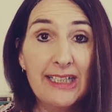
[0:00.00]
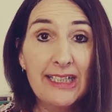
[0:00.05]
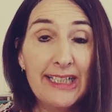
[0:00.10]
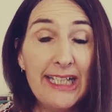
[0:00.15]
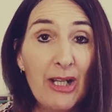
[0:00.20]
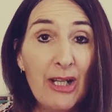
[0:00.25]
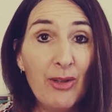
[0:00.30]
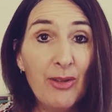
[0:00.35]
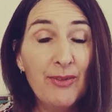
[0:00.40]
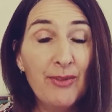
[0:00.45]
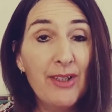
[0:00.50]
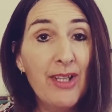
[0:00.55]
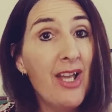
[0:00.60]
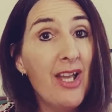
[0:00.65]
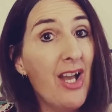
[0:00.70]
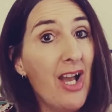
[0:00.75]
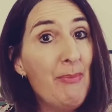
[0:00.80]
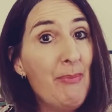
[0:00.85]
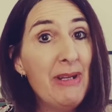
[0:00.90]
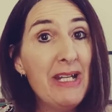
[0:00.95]
Now,
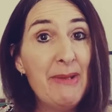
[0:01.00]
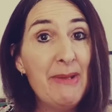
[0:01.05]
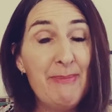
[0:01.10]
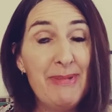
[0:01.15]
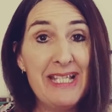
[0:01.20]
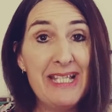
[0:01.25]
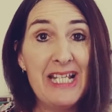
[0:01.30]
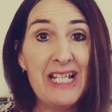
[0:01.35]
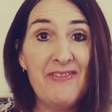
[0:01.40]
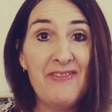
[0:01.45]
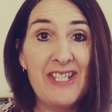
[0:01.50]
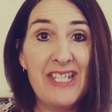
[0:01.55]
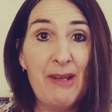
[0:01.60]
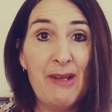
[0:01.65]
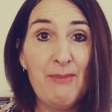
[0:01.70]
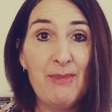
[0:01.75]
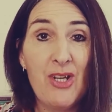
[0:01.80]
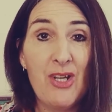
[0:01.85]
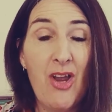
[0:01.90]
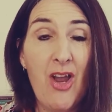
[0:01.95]
I've been in business for
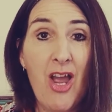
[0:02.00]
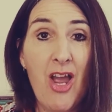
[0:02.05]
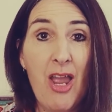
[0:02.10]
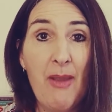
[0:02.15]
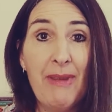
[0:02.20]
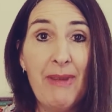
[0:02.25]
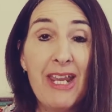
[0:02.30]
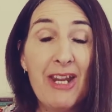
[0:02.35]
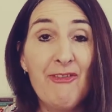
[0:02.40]
some time.